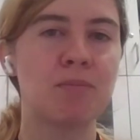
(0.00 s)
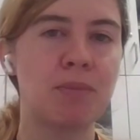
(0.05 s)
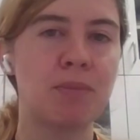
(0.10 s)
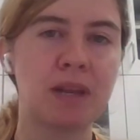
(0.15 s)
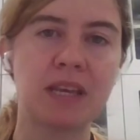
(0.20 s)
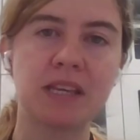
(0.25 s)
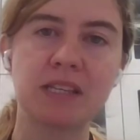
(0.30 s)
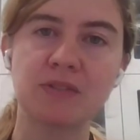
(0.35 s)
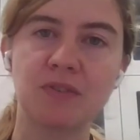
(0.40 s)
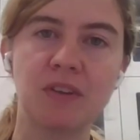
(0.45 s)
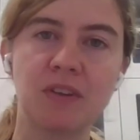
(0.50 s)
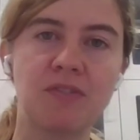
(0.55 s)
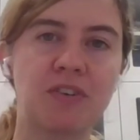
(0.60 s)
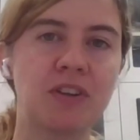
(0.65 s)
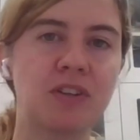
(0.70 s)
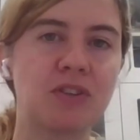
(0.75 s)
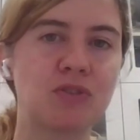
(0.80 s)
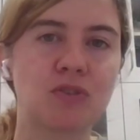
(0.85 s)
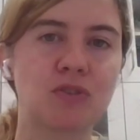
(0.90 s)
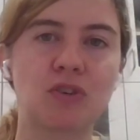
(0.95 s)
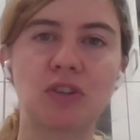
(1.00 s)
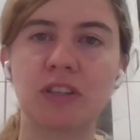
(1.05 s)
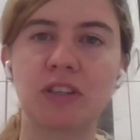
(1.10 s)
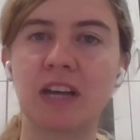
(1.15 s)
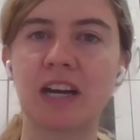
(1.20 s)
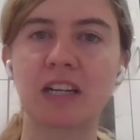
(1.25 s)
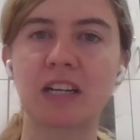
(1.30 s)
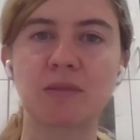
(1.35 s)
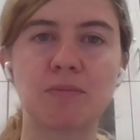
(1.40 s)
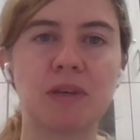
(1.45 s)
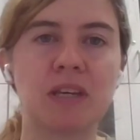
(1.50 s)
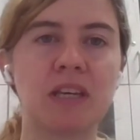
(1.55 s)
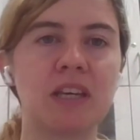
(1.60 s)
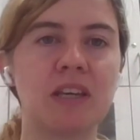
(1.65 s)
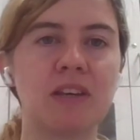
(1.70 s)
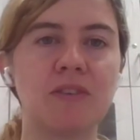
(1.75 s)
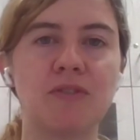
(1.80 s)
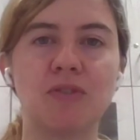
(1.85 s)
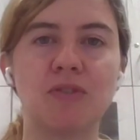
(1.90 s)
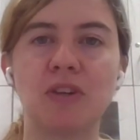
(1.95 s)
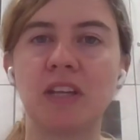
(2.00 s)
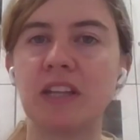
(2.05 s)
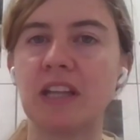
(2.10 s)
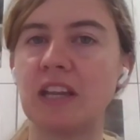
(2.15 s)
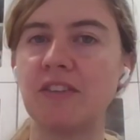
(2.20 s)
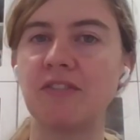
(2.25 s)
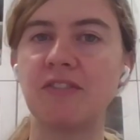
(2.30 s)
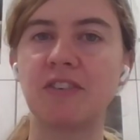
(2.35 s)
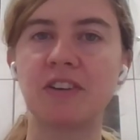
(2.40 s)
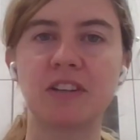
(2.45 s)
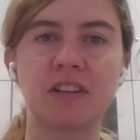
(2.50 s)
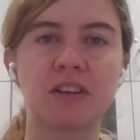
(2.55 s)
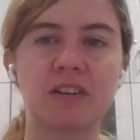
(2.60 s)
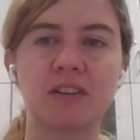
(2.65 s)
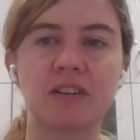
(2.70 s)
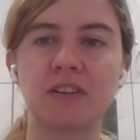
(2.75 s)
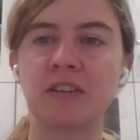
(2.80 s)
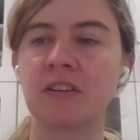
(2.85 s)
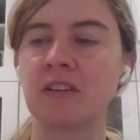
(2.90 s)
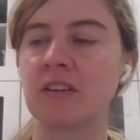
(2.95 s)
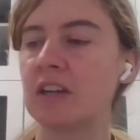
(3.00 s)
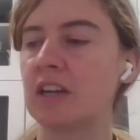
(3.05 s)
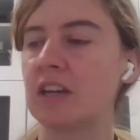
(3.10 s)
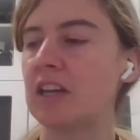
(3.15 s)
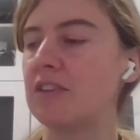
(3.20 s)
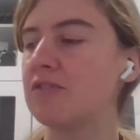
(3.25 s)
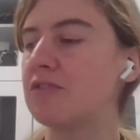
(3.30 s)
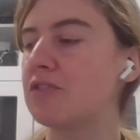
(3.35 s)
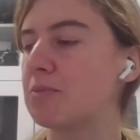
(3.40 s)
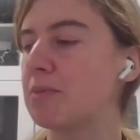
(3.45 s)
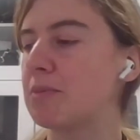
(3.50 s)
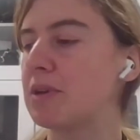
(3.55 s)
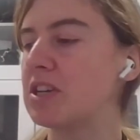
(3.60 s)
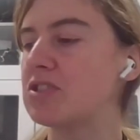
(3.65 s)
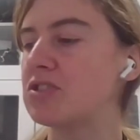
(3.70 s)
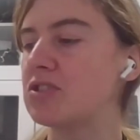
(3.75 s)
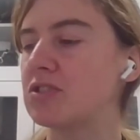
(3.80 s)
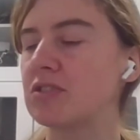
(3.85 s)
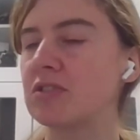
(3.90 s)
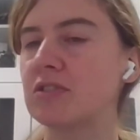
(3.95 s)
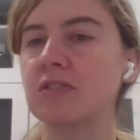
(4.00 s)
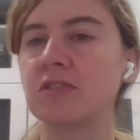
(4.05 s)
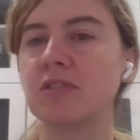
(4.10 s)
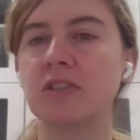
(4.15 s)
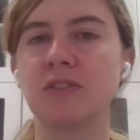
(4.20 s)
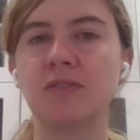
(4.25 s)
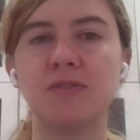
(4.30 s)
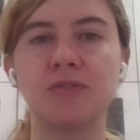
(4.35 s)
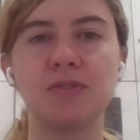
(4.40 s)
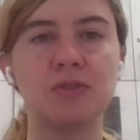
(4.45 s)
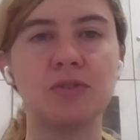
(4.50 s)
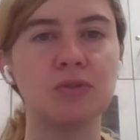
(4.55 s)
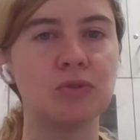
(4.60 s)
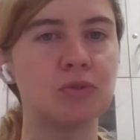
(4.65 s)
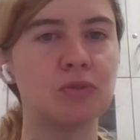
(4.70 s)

Please feel free to contact me if you need any further information. If